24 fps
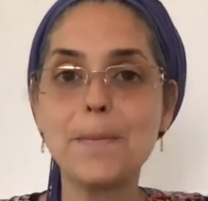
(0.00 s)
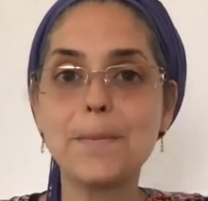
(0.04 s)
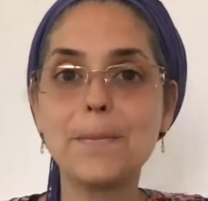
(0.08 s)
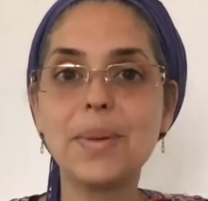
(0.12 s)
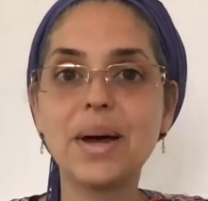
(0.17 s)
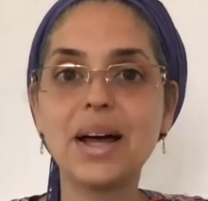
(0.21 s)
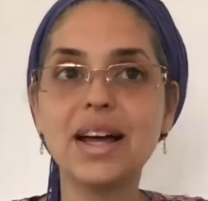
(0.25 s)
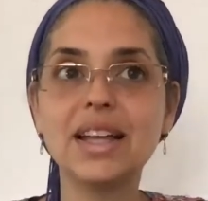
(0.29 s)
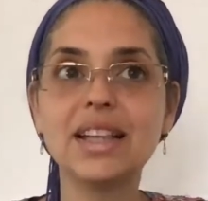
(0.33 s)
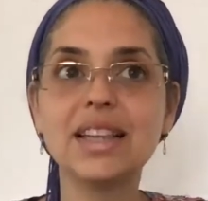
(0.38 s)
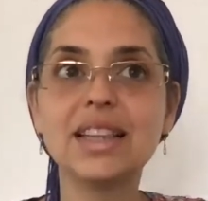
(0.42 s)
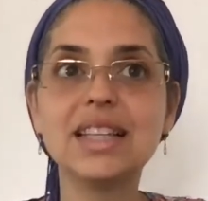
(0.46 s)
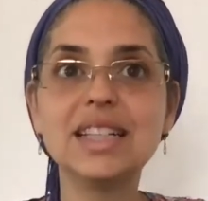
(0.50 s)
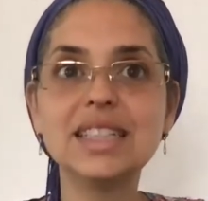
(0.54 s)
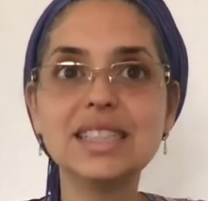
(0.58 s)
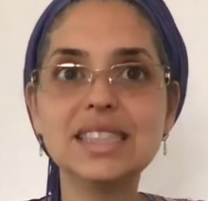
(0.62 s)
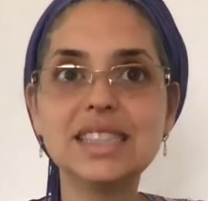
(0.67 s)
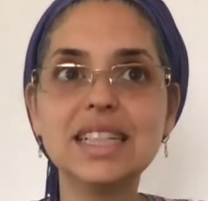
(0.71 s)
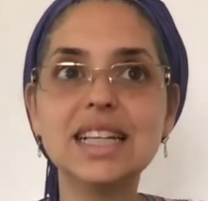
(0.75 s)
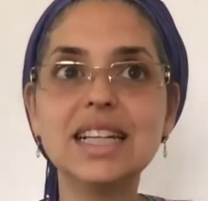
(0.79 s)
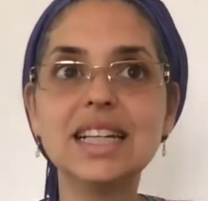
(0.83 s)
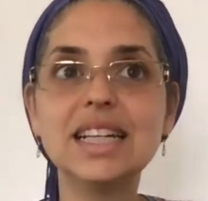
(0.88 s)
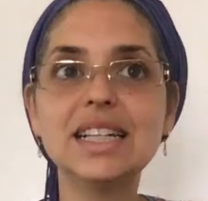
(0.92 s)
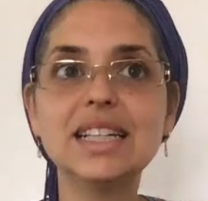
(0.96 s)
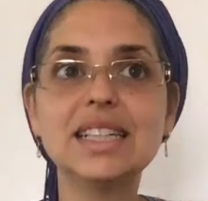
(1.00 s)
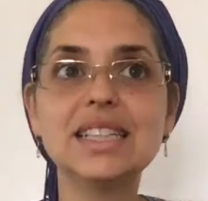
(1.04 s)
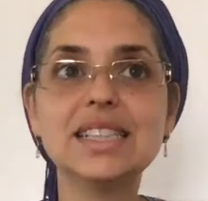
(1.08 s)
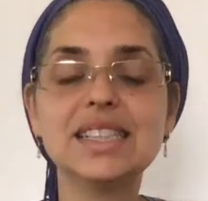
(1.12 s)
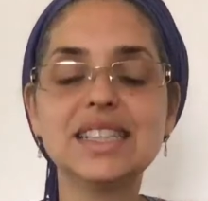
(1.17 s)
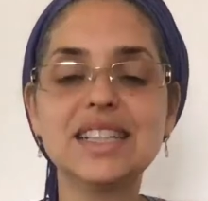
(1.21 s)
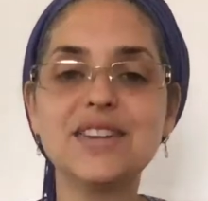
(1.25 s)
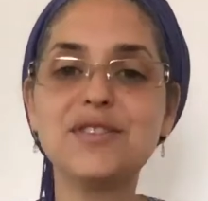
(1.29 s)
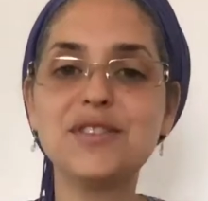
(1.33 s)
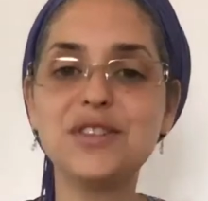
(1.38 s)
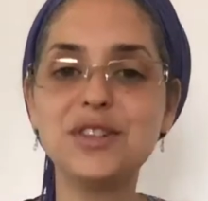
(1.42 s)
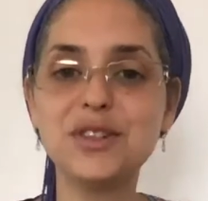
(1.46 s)
But this is,
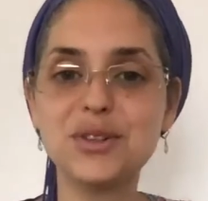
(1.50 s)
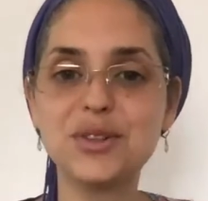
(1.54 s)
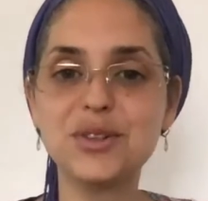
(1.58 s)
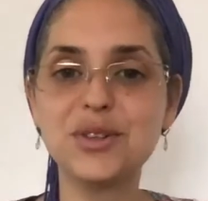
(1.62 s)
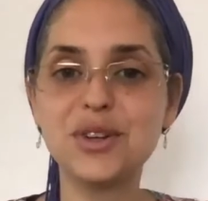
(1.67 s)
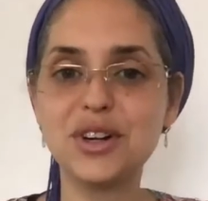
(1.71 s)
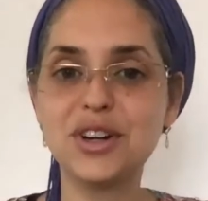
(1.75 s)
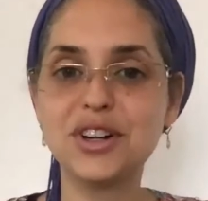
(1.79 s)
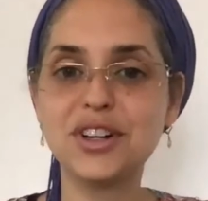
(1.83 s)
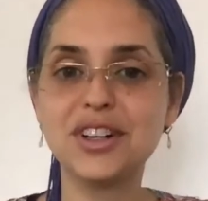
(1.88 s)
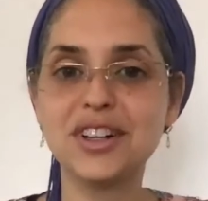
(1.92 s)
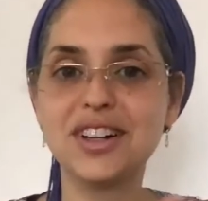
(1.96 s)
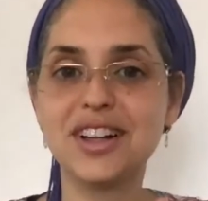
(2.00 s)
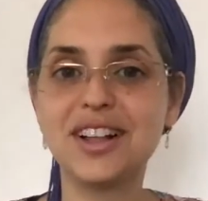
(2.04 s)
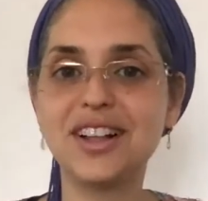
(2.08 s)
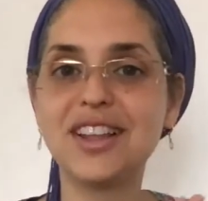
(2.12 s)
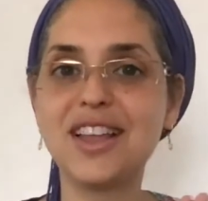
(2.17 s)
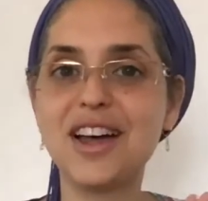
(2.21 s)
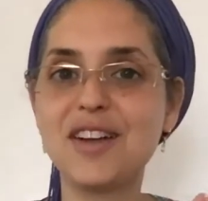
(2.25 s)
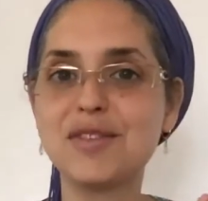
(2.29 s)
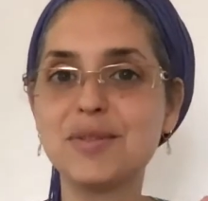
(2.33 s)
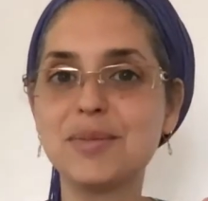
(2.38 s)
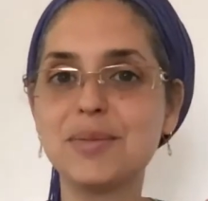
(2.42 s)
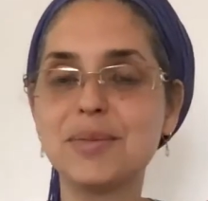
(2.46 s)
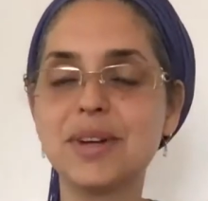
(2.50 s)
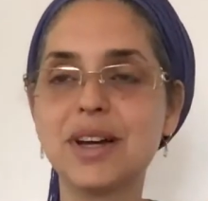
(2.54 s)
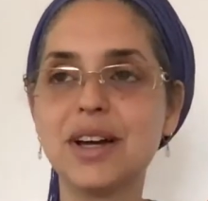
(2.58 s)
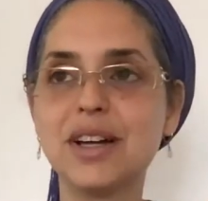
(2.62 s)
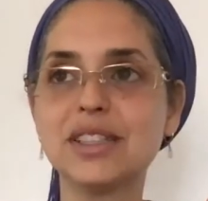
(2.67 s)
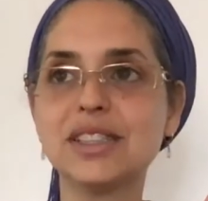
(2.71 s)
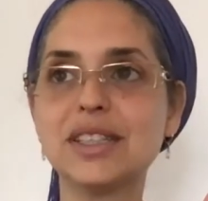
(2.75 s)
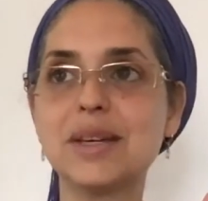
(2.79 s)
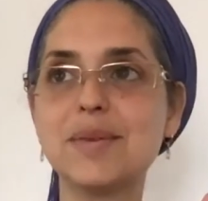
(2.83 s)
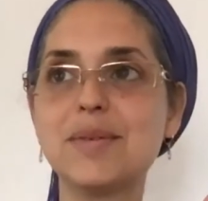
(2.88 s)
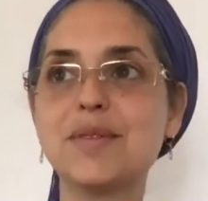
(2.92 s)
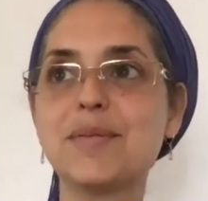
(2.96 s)
if you heard a lot
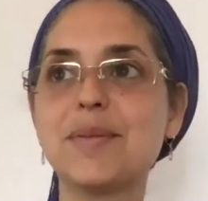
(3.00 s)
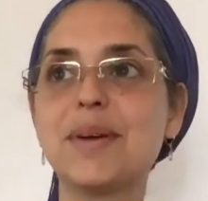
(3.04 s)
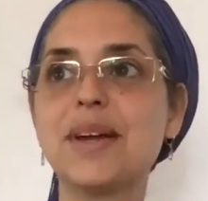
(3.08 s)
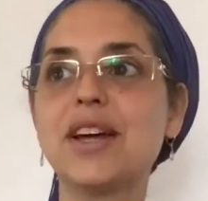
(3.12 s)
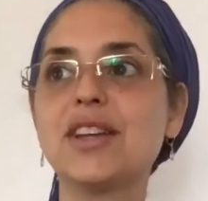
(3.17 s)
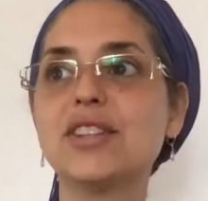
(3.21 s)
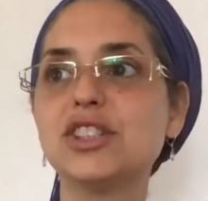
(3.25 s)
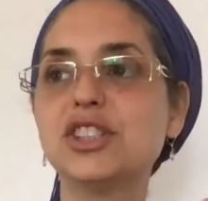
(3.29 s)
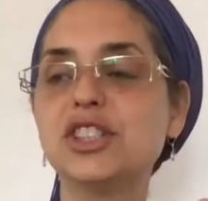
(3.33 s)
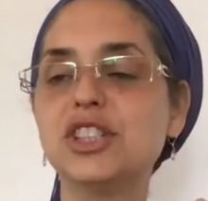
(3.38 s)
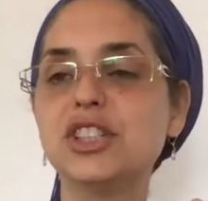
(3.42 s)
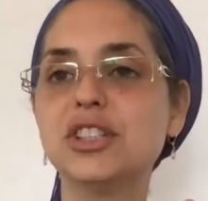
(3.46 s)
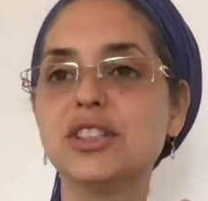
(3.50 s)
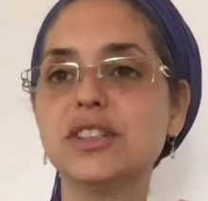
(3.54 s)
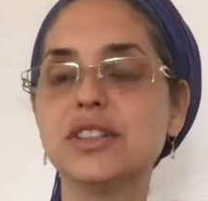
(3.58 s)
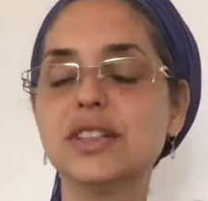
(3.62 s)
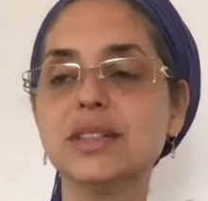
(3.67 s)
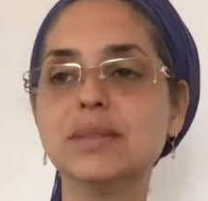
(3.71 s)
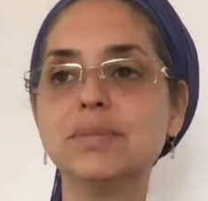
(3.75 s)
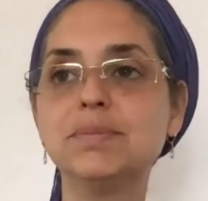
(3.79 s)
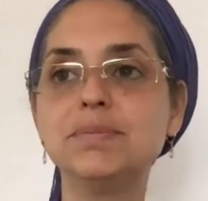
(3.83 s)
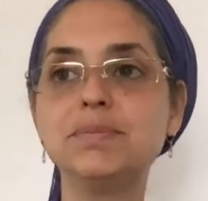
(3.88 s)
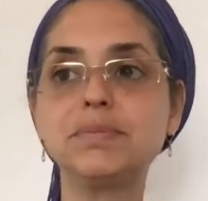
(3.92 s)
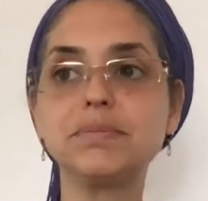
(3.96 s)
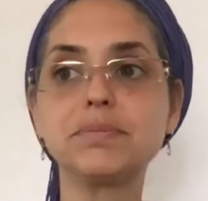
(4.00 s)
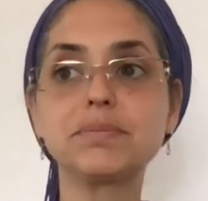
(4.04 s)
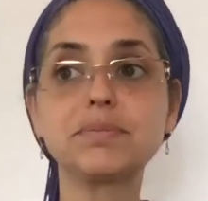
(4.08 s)
of some of my other shiurim,